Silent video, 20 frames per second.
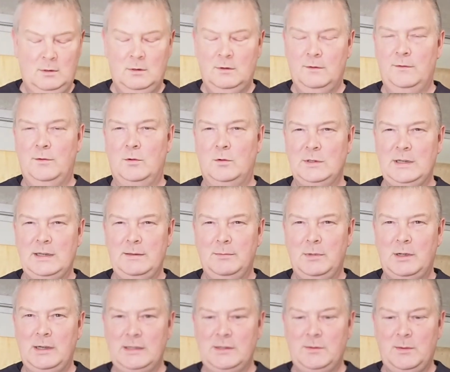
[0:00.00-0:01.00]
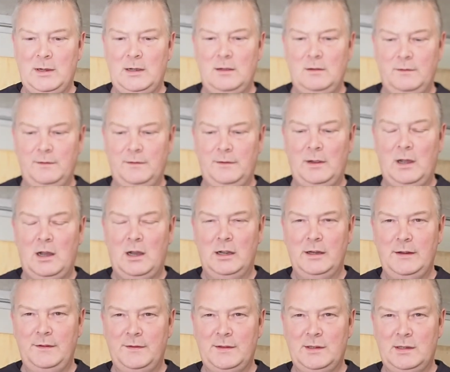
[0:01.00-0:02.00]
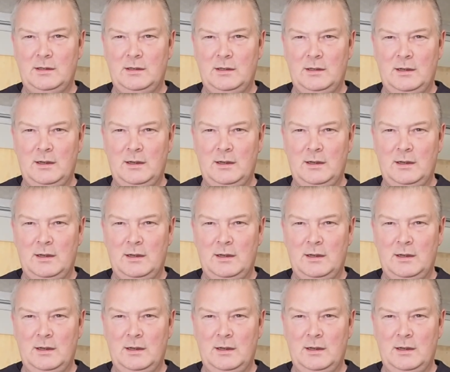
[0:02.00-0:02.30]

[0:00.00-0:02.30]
14 by 12 hives